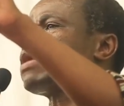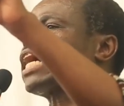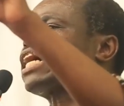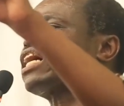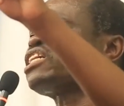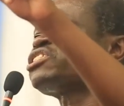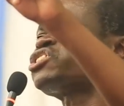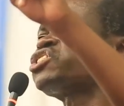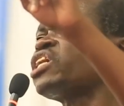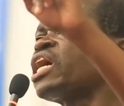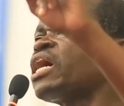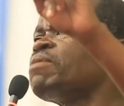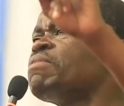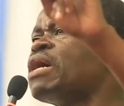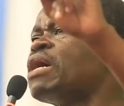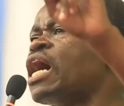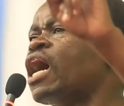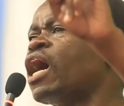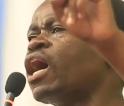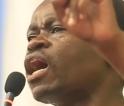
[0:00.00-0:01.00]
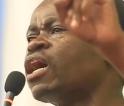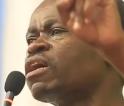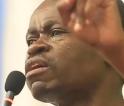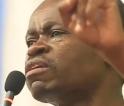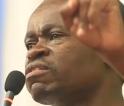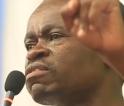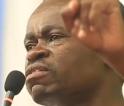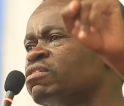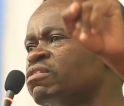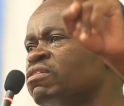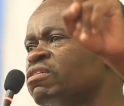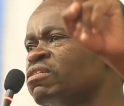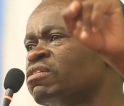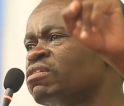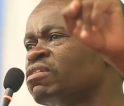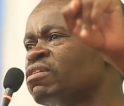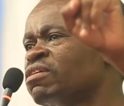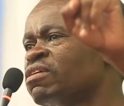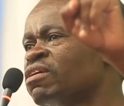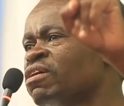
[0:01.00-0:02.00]
make a summer.
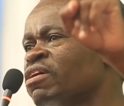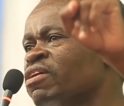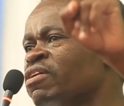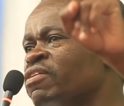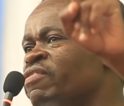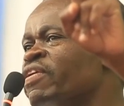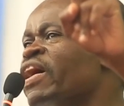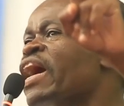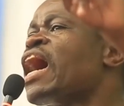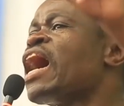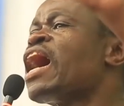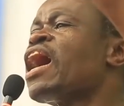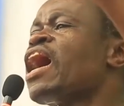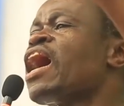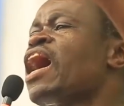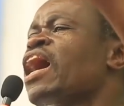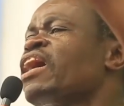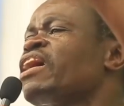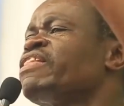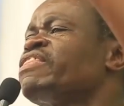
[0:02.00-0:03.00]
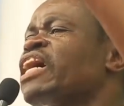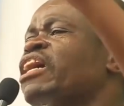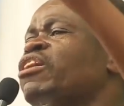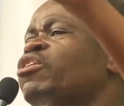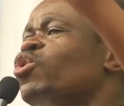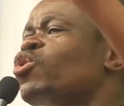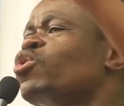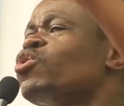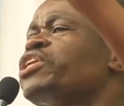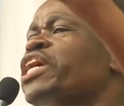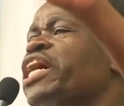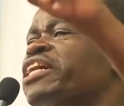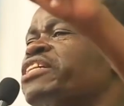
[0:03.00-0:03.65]
There are other good